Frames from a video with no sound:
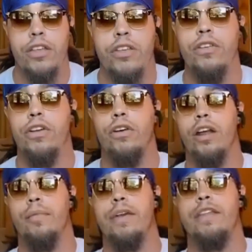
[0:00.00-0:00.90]
you know what
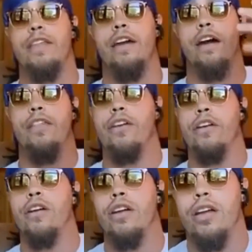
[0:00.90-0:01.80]
I mean, the
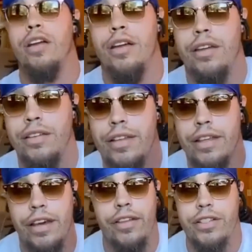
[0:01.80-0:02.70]

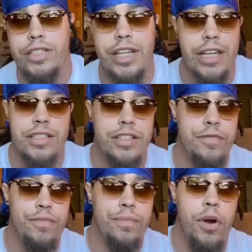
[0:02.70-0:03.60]
other sex
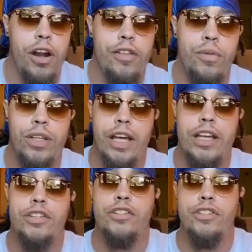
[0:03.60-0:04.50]
is part of the
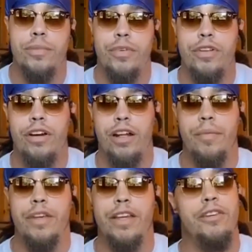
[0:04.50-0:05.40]
relationship, you know what I
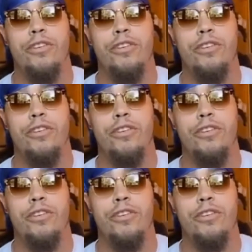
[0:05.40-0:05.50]
mean?